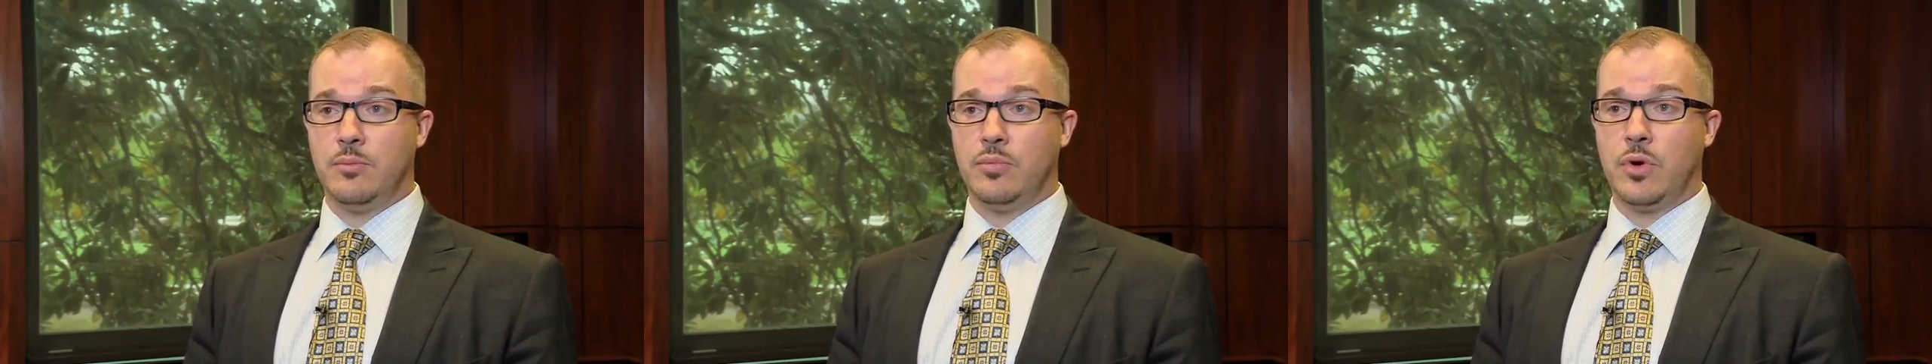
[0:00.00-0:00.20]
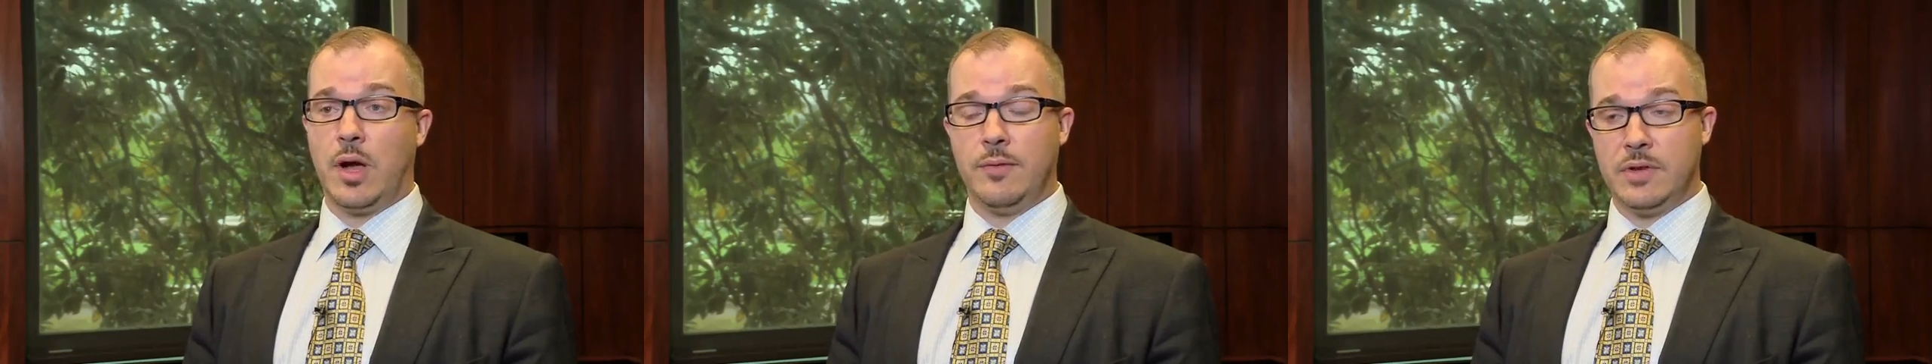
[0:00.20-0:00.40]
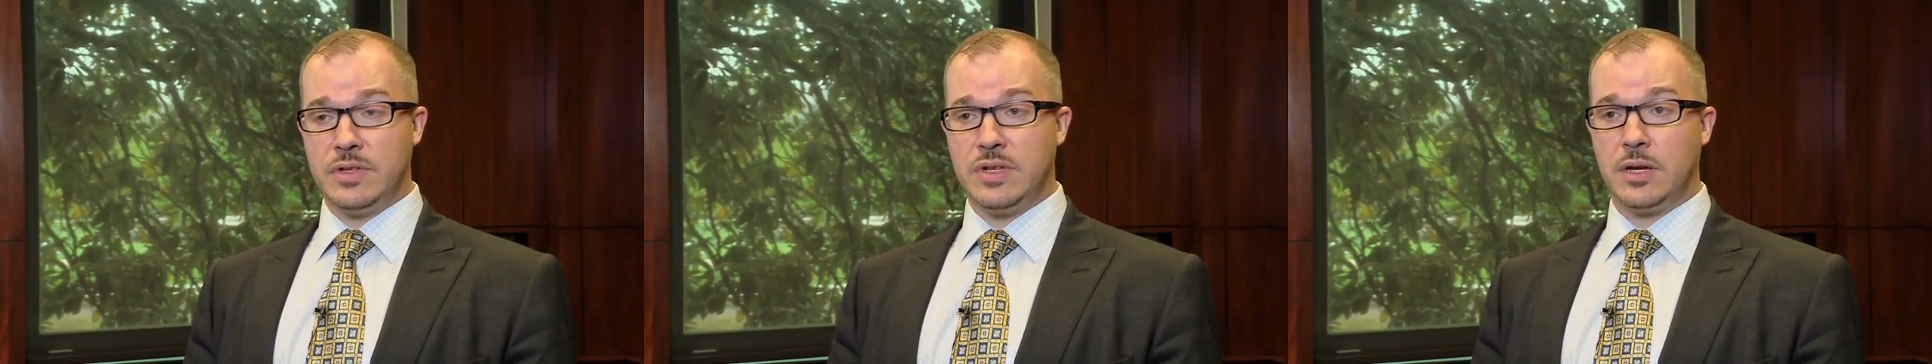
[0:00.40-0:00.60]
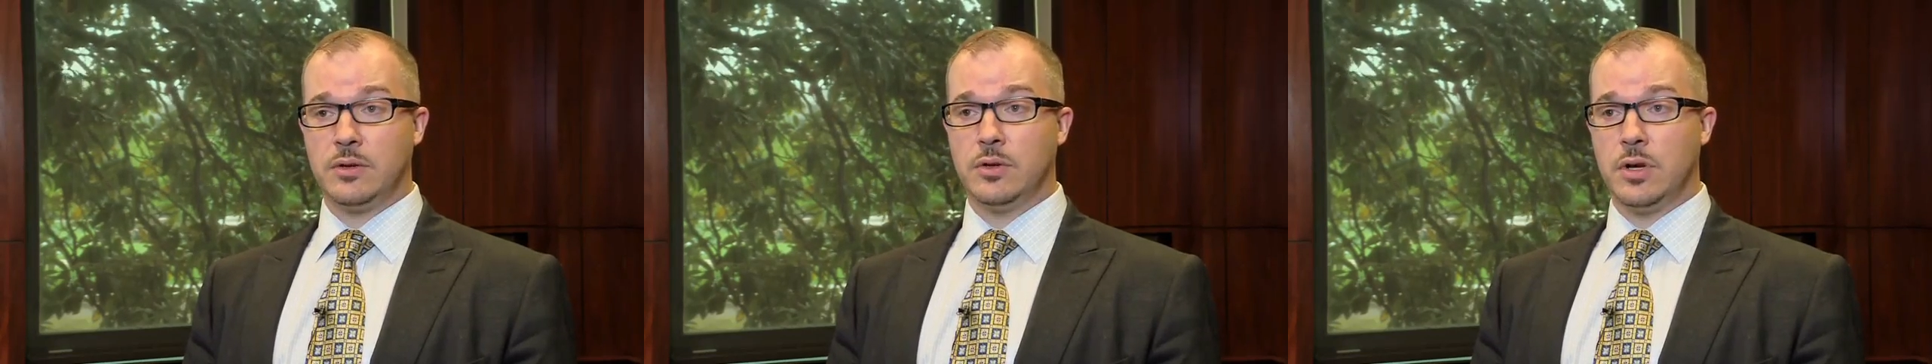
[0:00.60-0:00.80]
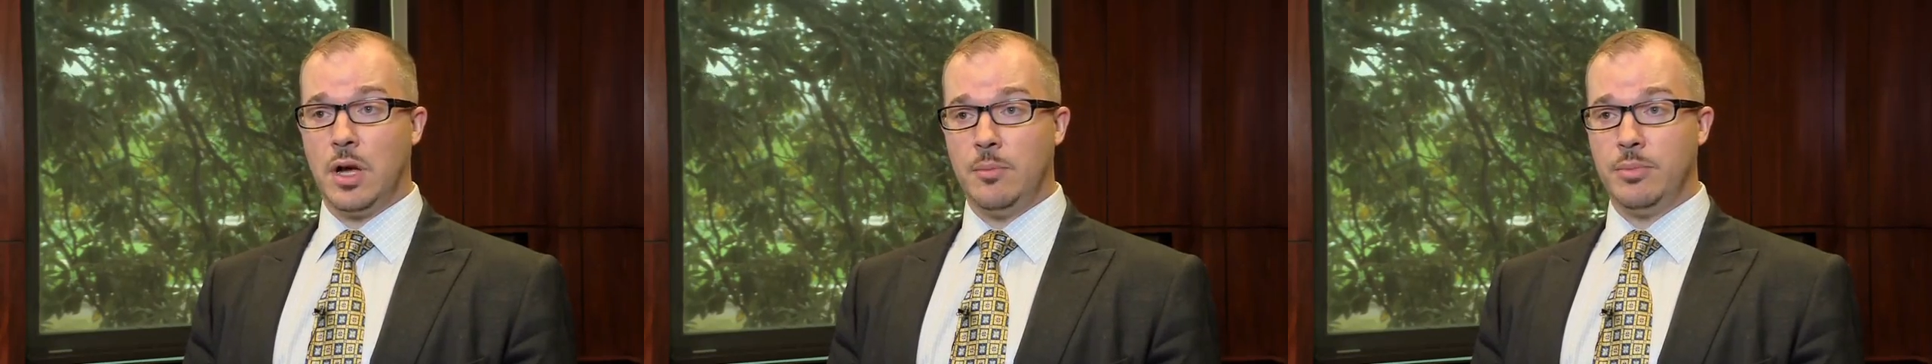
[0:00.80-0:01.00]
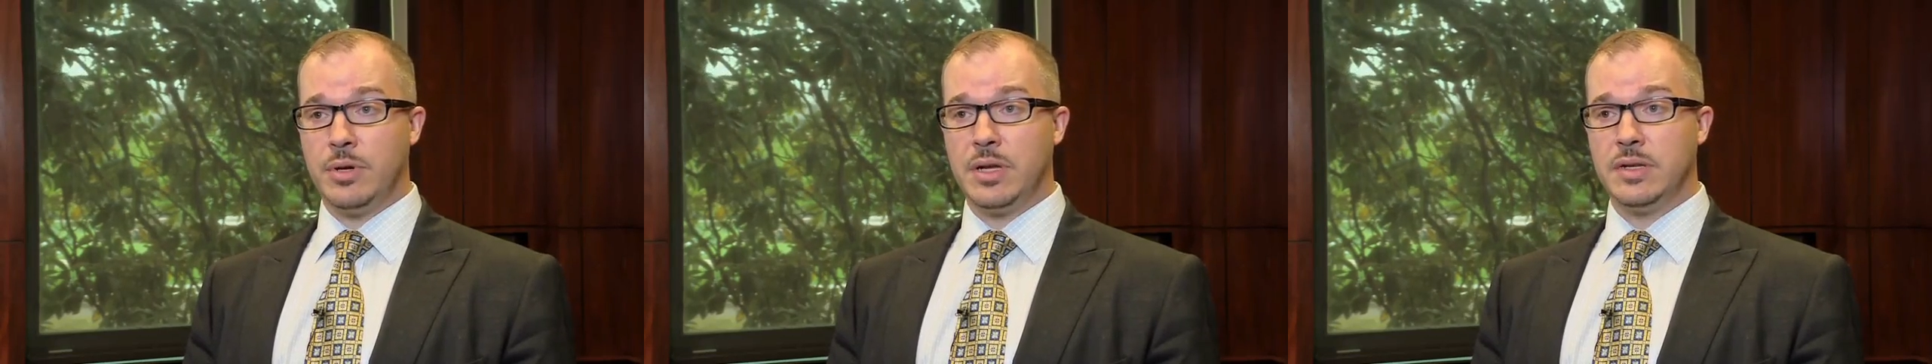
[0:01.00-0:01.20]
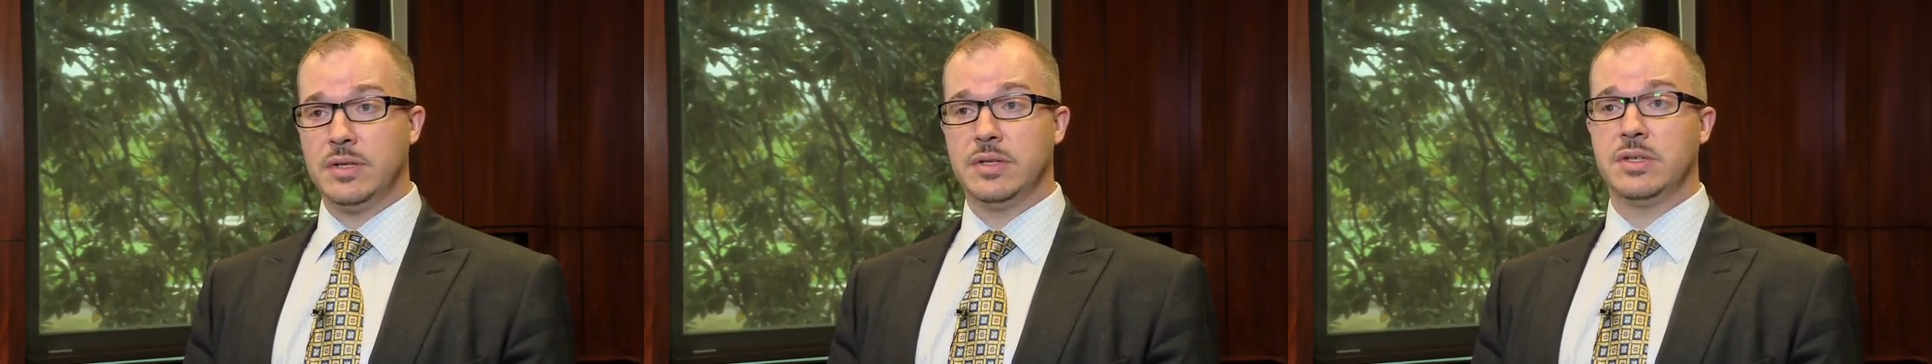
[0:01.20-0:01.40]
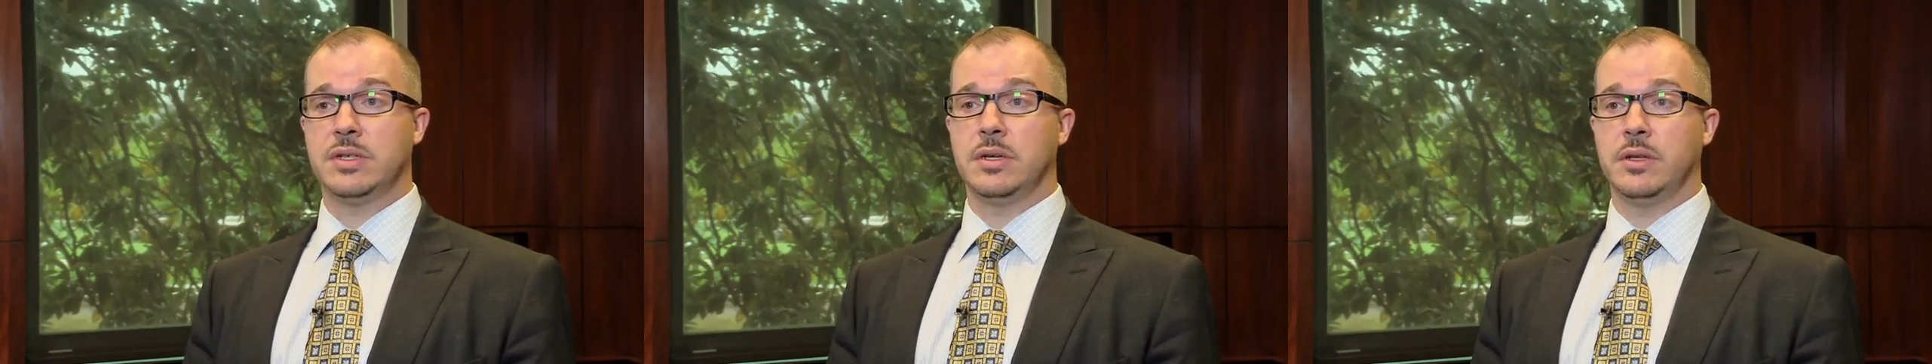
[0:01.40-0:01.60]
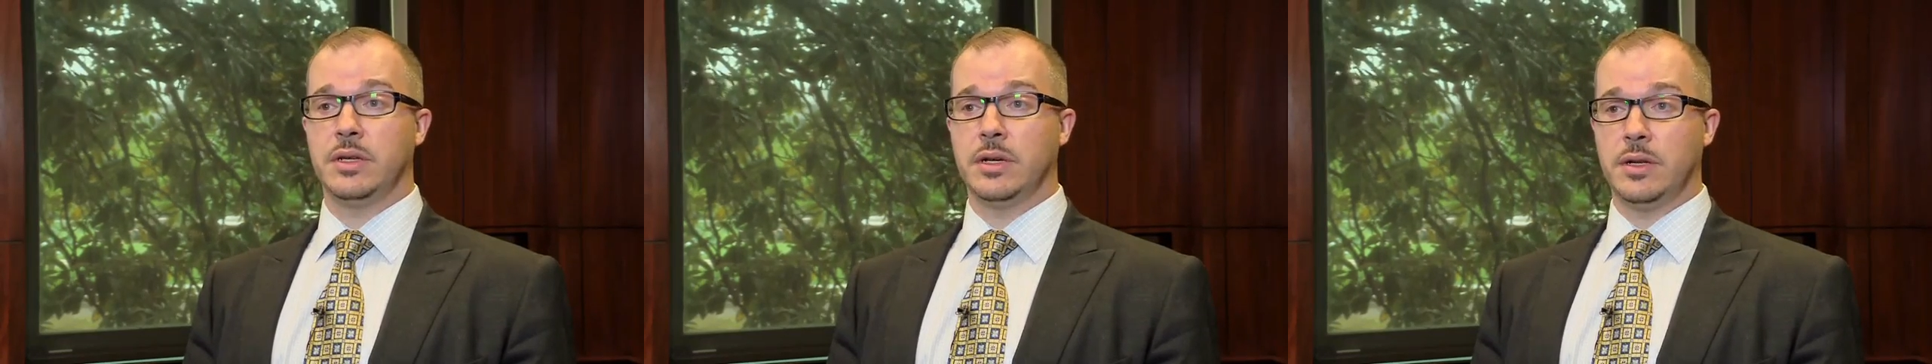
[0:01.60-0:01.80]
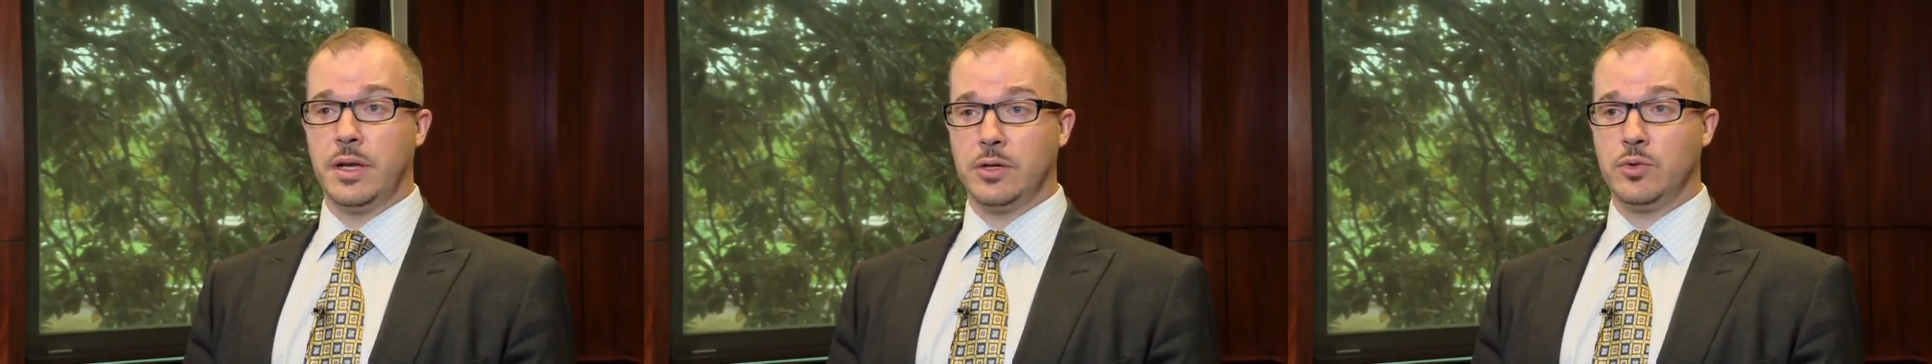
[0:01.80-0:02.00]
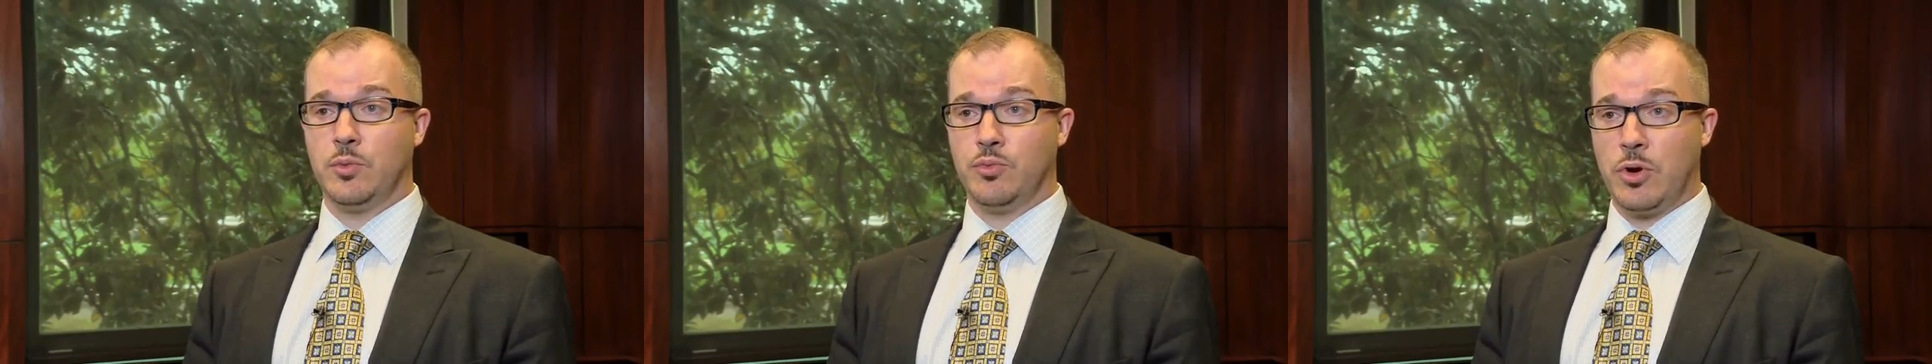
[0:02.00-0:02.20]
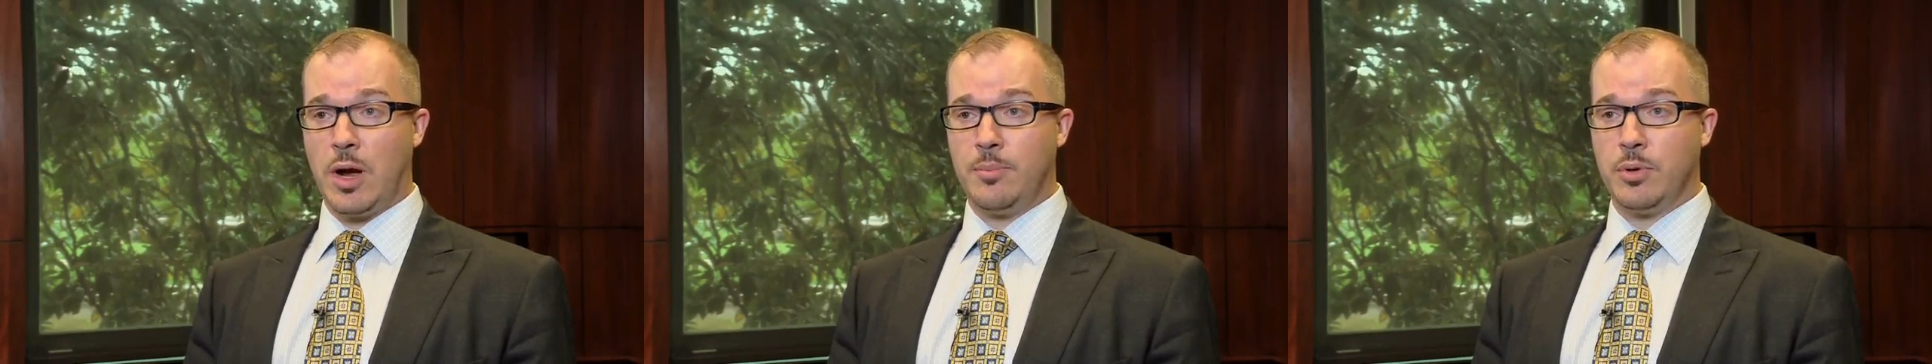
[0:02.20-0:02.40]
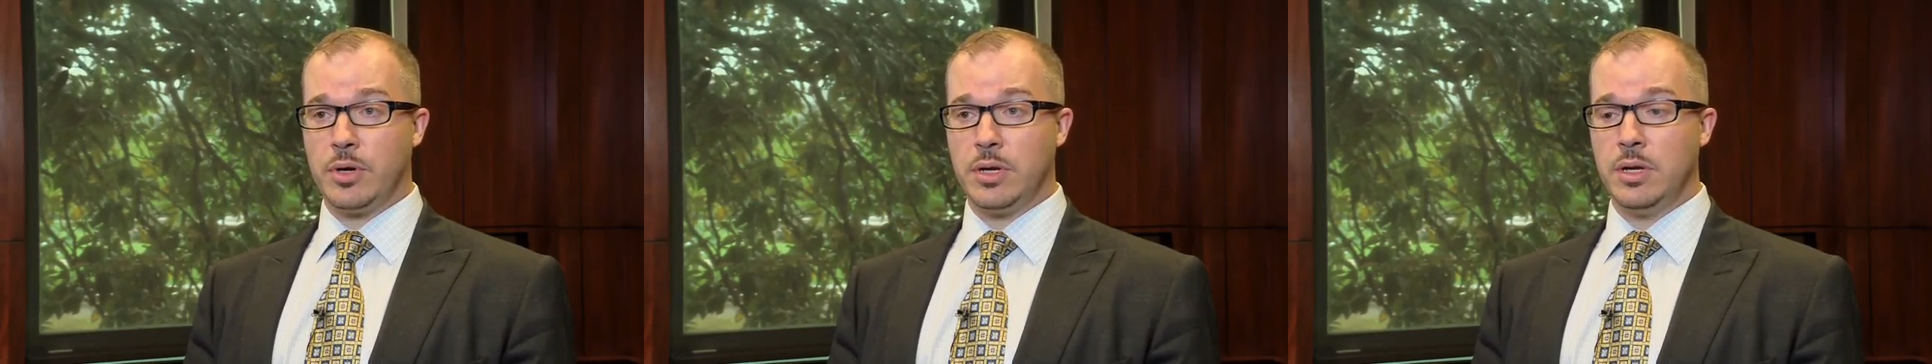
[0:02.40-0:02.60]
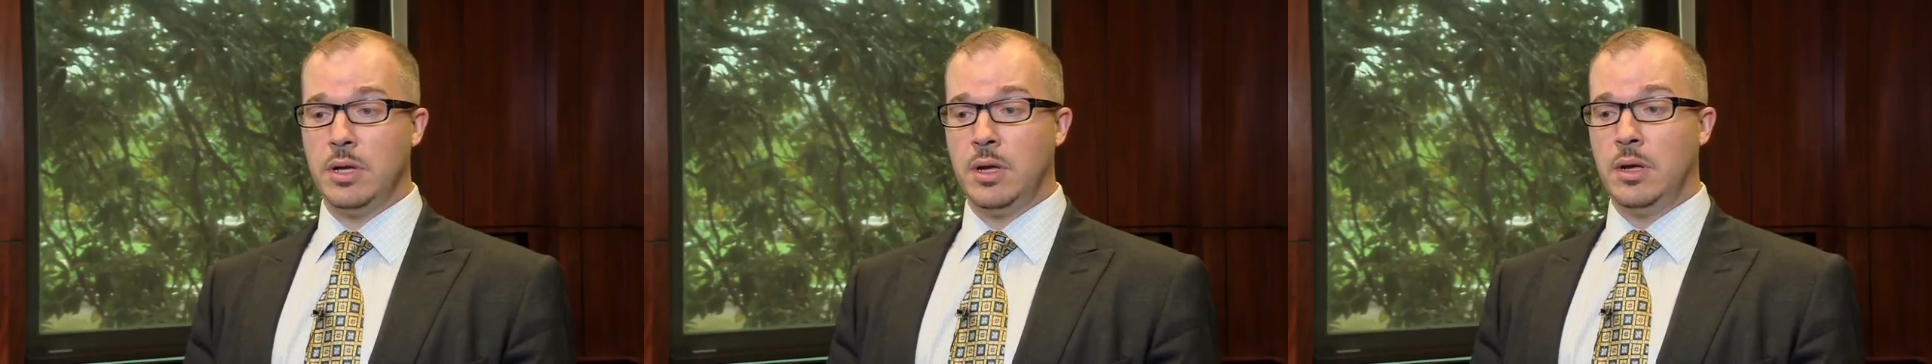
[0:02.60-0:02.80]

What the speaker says: private sector companies and steal intellectual property,